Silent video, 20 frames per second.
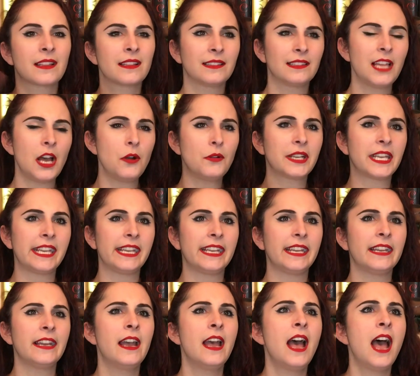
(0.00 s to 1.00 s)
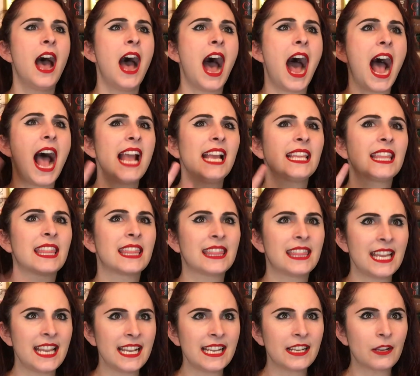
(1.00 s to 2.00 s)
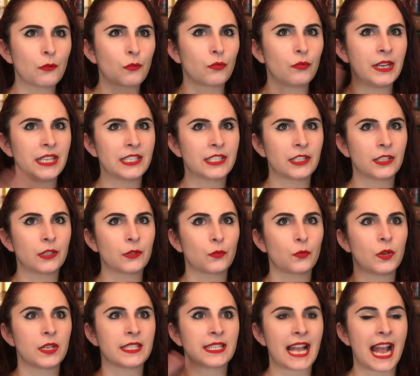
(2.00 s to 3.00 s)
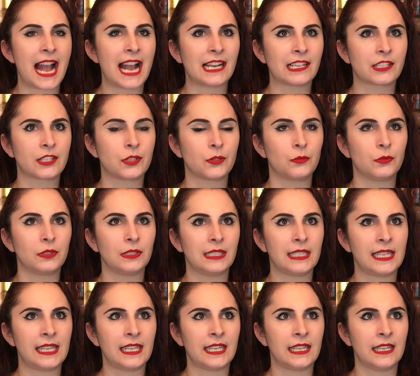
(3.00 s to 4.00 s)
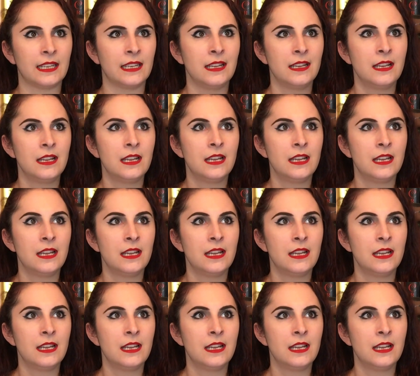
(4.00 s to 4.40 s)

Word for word: Low-key, I think Richard was actually